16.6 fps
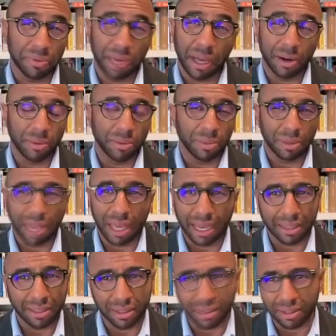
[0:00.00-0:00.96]
i don't
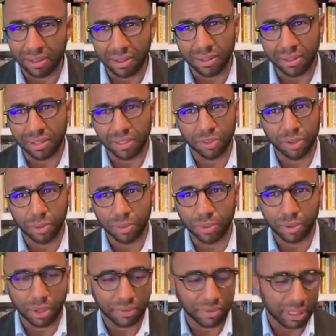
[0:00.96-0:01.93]
like the the
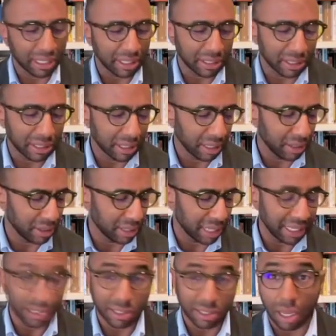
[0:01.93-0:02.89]
descriptor of these skills
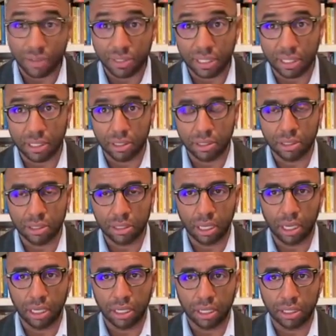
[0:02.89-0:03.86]
as soft skills
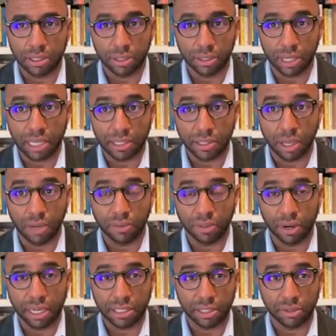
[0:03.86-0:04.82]
because uh, they're not soft
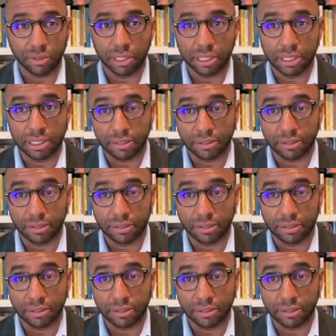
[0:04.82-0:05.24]
they're actually really